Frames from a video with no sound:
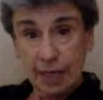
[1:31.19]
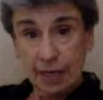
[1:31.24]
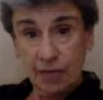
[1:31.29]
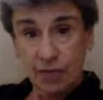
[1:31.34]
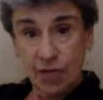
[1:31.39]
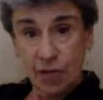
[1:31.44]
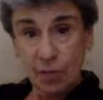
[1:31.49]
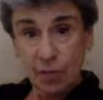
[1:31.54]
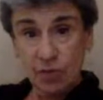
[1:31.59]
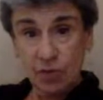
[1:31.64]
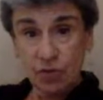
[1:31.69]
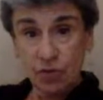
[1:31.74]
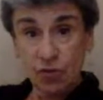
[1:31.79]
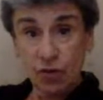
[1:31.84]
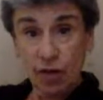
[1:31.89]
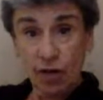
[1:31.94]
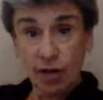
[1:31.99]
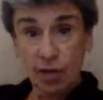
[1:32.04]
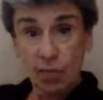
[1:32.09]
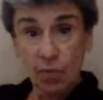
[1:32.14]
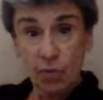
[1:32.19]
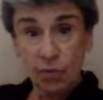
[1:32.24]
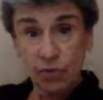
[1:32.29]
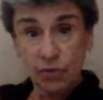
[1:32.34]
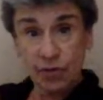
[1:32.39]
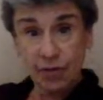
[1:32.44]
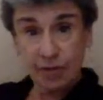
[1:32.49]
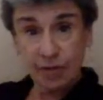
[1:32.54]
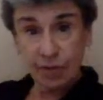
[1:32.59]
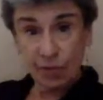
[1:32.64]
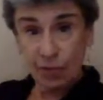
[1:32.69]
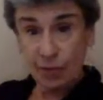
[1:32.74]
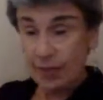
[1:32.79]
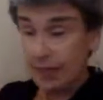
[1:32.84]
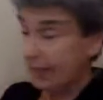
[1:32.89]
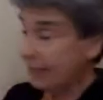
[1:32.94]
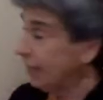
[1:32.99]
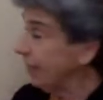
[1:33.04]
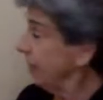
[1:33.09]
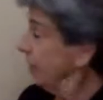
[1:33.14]
His name is Giacomo
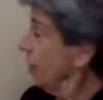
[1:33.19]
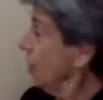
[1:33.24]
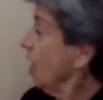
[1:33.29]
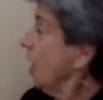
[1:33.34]
Santorelli,